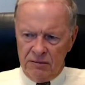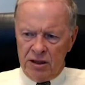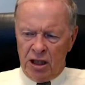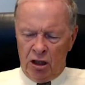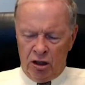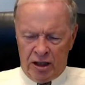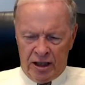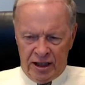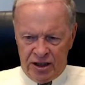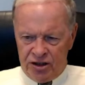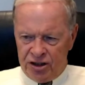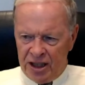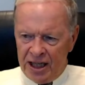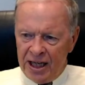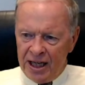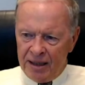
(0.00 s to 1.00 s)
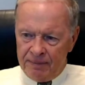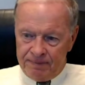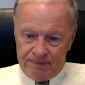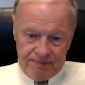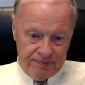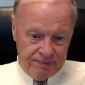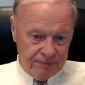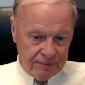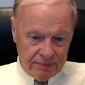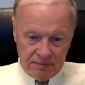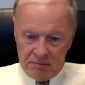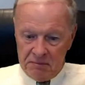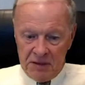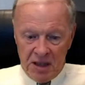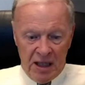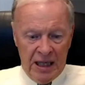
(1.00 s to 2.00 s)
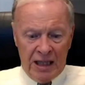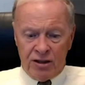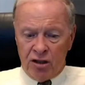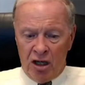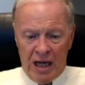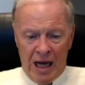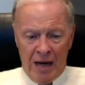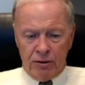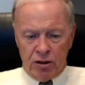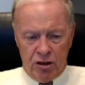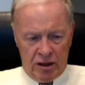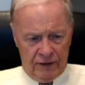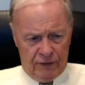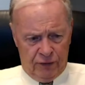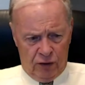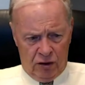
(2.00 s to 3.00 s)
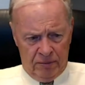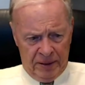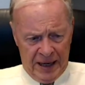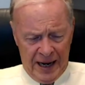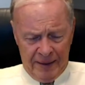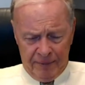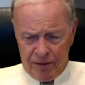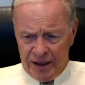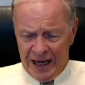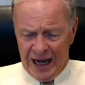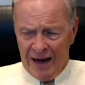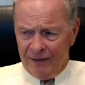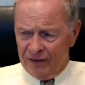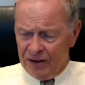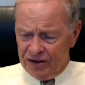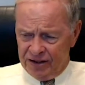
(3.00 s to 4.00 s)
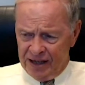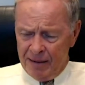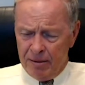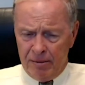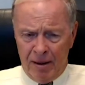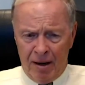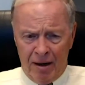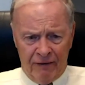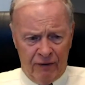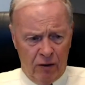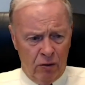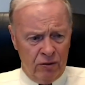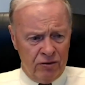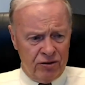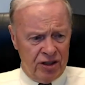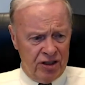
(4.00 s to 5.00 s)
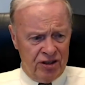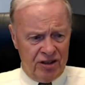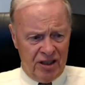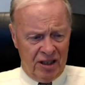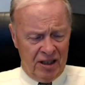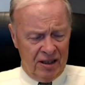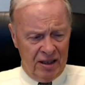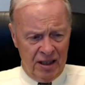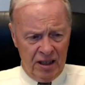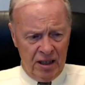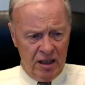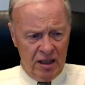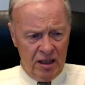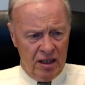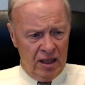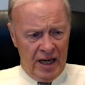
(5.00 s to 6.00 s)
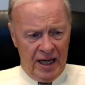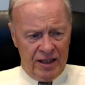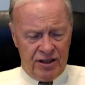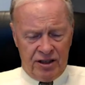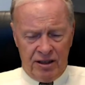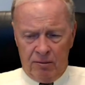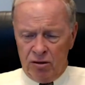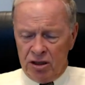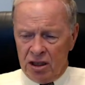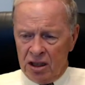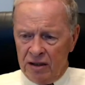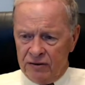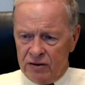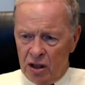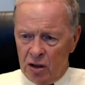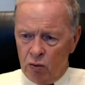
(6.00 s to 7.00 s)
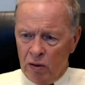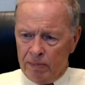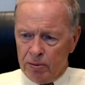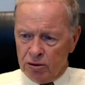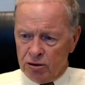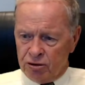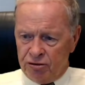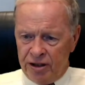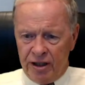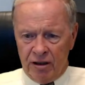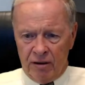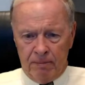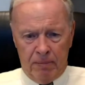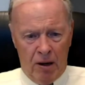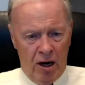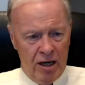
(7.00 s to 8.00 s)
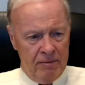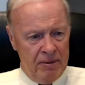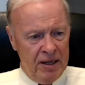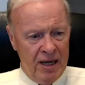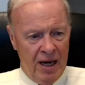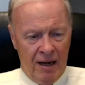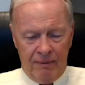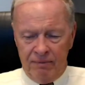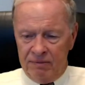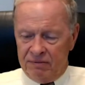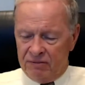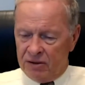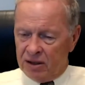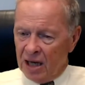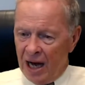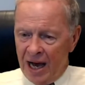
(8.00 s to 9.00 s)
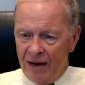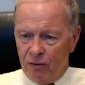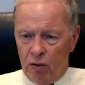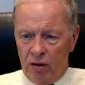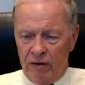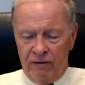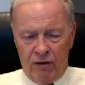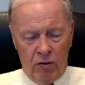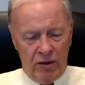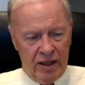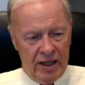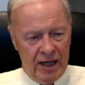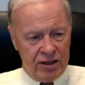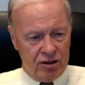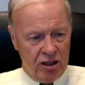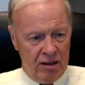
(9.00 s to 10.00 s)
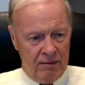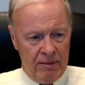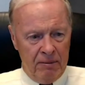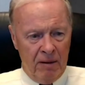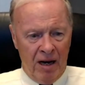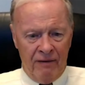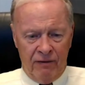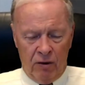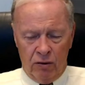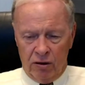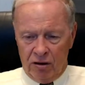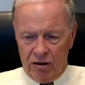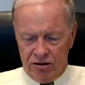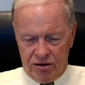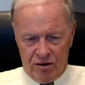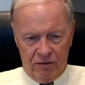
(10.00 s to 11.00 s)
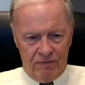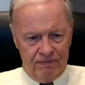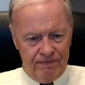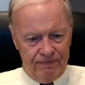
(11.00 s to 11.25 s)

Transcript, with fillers: the look of the city, and that's all I was looking for. But I'm going to have the same amount of votes as uh, as someone that lives on Whipple Street or Barnaby. I'm I have one vote, and that's going to be my vote also.